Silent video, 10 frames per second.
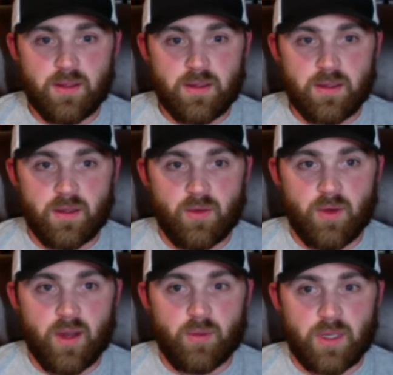All
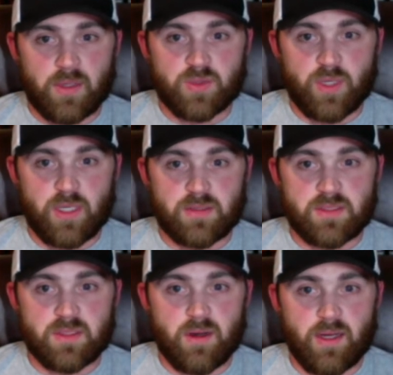right, what else? What
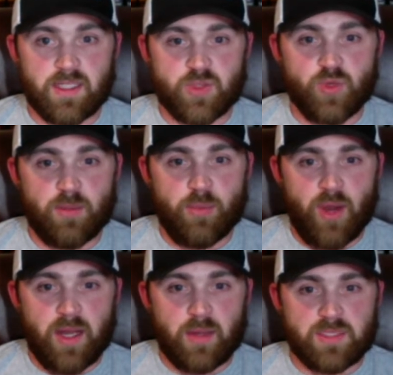else? All right, it's really
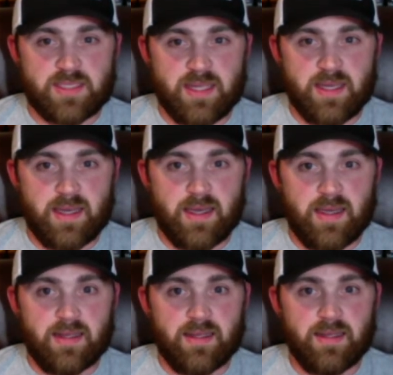bright
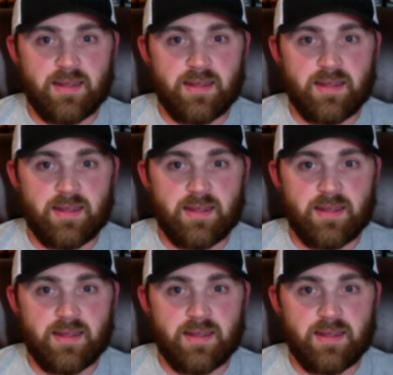outside.